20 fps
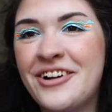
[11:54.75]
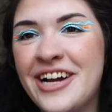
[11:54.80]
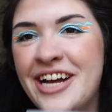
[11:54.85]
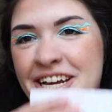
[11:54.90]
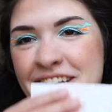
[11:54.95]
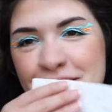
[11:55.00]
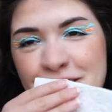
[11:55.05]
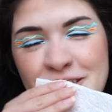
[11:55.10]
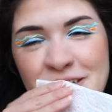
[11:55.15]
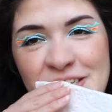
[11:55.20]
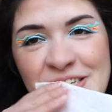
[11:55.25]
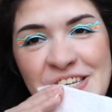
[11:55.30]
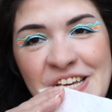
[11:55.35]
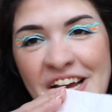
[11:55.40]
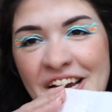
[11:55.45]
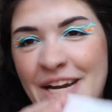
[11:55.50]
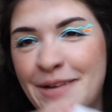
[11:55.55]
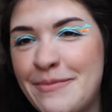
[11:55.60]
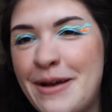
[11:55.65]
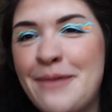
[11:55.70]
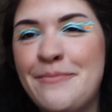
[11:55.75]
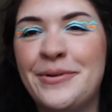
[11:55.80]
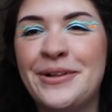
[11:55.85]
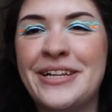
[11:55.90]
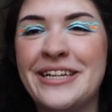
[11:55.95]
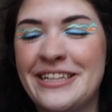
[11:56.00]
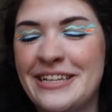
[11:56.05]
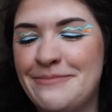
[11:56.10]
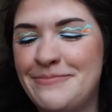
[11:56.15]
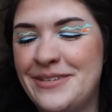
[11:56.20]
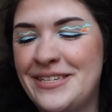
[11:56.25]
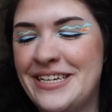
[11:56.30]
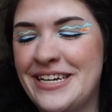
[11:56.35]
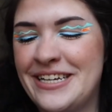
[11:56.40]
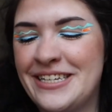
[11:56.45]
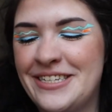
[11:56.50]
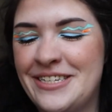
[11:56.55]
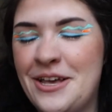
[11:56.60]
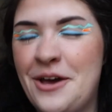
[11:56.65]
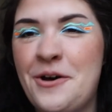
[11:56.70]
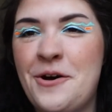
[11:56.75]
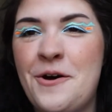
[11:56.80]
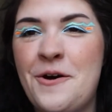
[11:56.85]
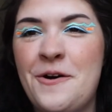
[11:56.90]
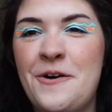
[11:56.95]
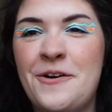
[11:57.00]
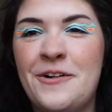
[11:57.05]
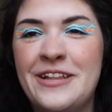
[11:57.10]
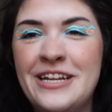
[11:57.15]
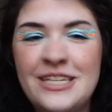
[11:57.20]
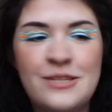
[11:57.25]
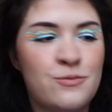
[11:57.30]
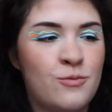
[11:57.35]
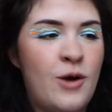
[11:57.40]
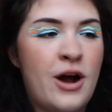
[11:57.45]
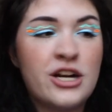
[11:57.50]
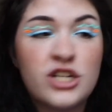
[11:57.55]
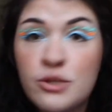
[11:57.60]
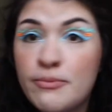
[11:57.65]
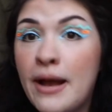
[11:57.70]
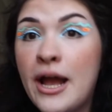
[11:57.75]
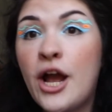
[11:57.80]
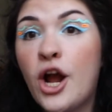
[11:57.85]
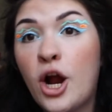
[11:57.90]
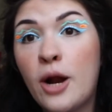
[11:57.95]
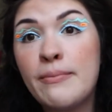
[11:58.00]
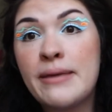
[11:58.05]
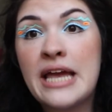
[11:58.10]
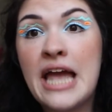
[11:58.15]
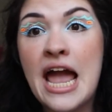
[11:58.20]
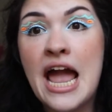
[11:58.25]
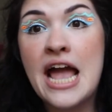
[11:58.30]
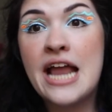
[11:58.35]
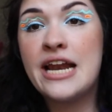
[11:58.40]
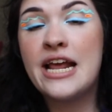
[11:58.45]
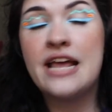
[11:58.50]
right, that's the end of my bullet lipstick, so let's wash my arm again